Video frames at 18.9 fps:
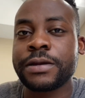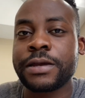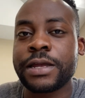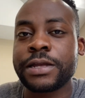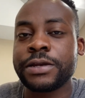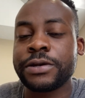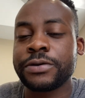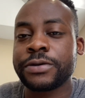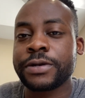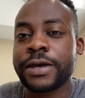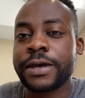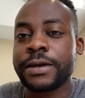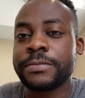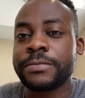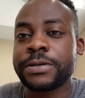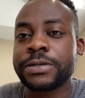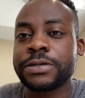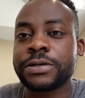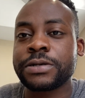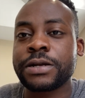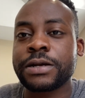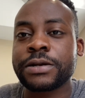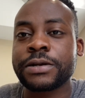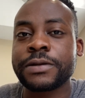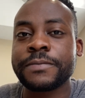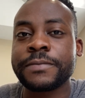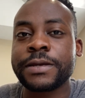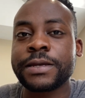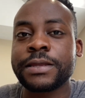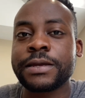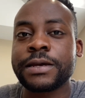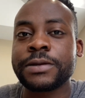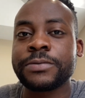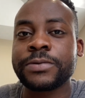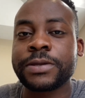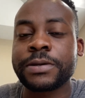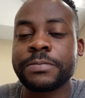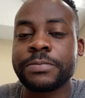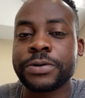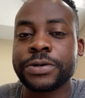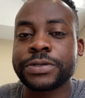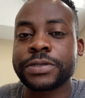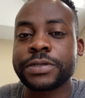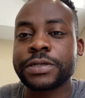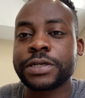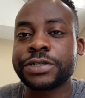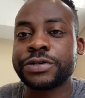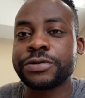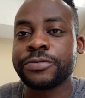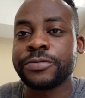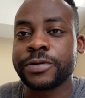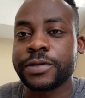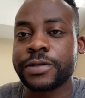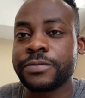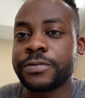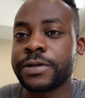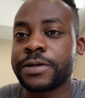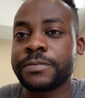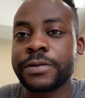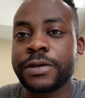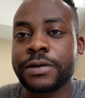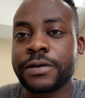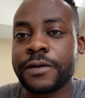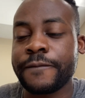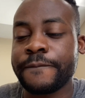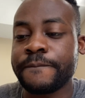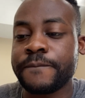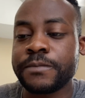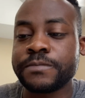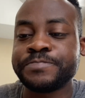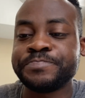and your habits are not going to be aligned with the person that you really want to become.